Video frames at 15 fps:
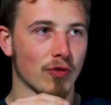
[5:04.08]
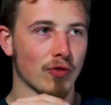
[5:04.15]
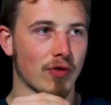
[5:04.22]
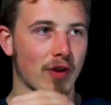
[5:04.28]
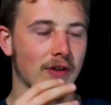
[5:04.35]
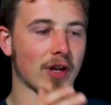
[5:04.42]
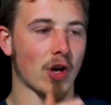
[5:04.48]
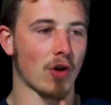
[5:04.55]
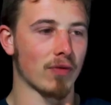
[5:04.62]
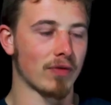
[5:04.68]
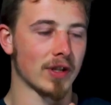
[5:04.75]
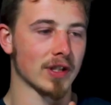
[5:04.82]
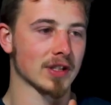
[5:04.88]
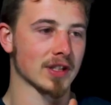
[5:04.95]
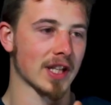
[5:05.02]
very
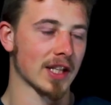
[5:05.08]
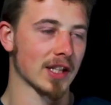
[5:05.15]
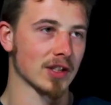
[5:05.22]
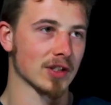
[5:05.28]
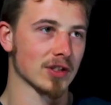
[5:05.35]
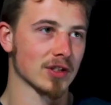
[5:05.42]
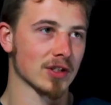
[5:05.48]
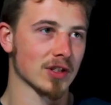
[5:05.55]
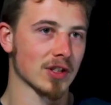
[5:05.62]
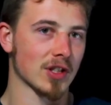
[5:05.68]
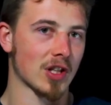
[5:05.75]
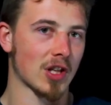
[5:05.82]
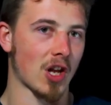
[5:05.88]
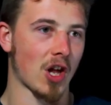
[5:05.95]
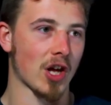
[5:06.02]
obvious things,
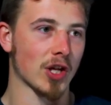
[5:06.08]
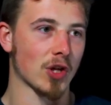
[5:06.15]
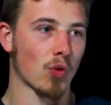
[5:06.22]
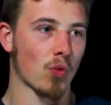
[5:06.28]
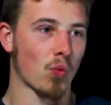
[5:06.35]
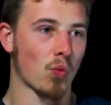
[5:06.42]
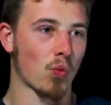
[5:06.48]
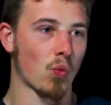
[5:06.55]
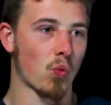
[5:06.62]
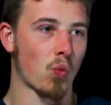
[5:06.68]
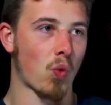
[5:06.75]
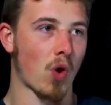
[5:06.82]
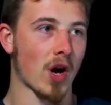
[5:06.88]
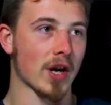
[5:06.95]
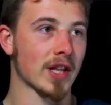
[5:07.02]
like
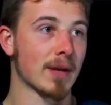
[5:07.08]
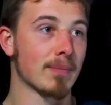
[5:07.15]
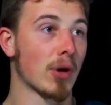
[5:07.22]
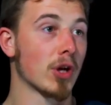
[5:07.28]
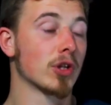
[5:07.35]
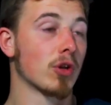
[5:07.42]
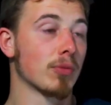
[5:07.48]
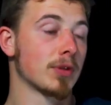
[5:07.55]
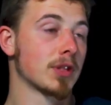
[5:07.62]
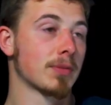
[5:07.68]
why they might not be